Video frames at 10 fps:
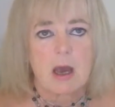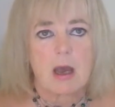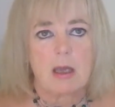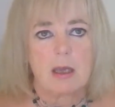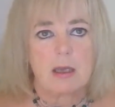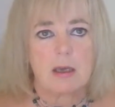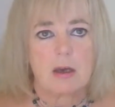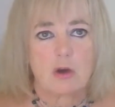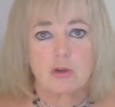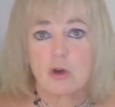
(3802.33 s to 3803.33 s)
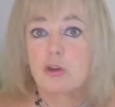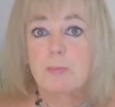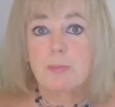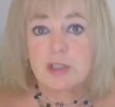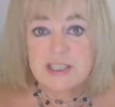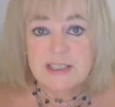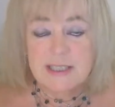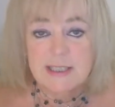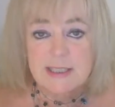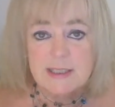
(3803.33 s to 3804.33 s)
on all the
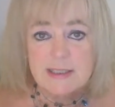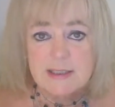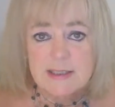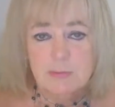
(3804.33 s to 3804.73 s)
buses.